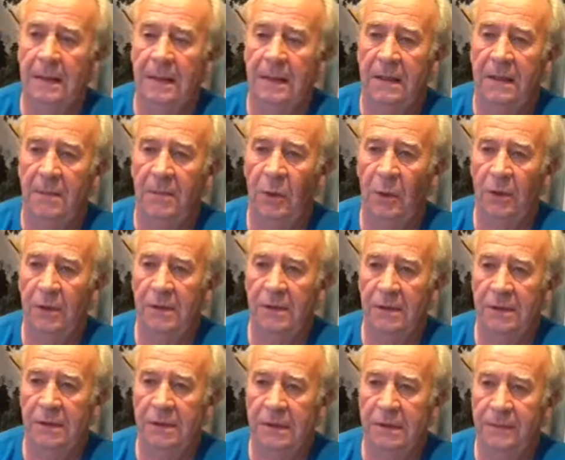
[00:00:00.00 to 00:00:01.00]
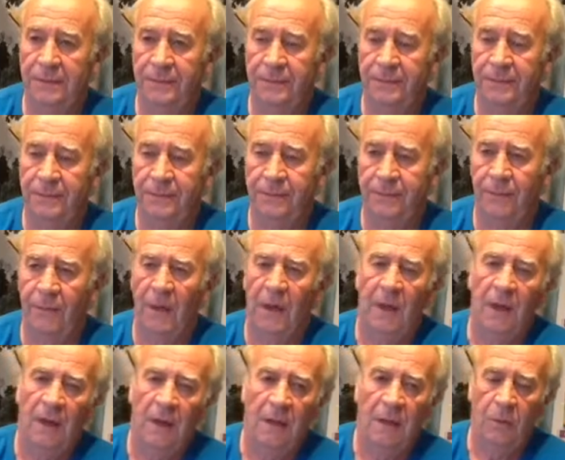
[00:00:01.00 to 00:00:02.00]
in the borders.
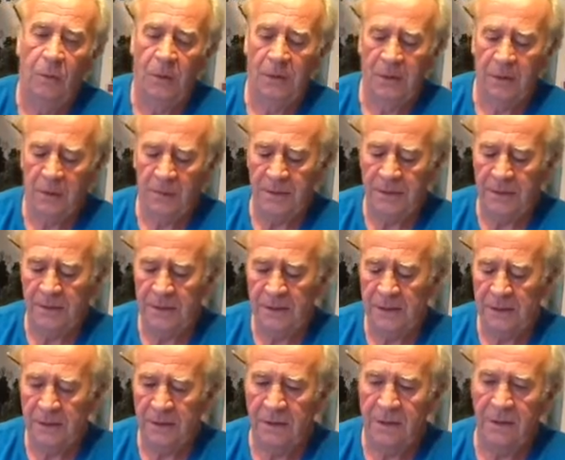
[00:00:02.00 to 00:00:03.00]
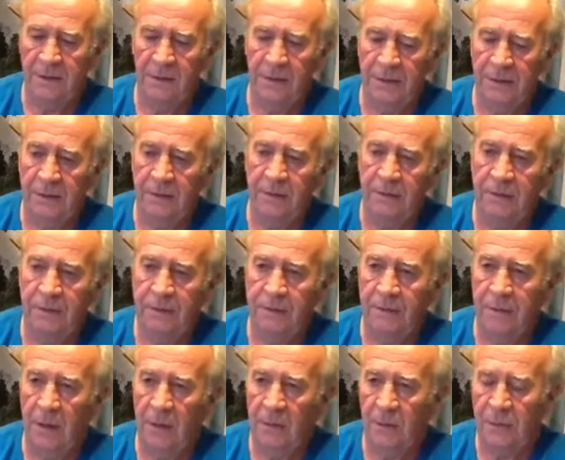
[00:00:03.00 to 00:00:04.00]
They work up here occasionally. They were in
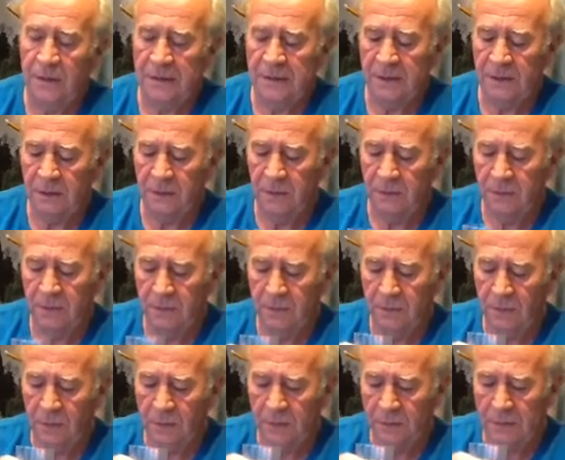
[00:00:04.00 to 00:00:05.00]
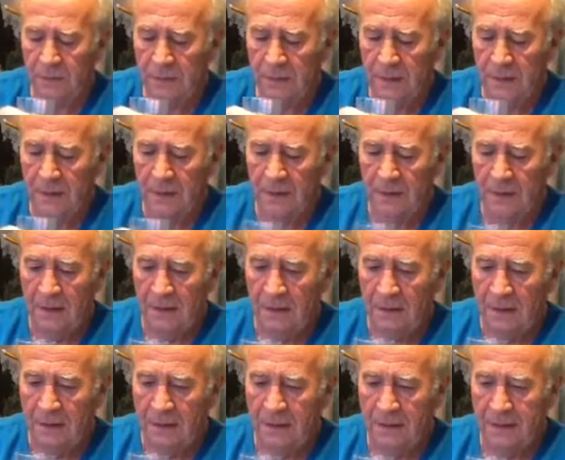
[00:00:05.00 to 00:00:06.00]
a couple of weeks ago, whatnot.
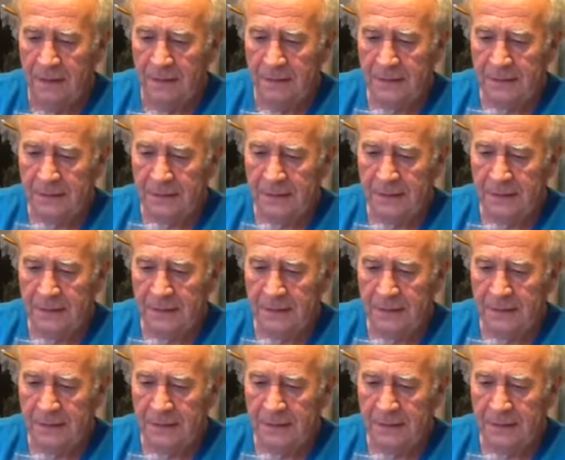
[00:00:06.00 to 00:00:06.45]
And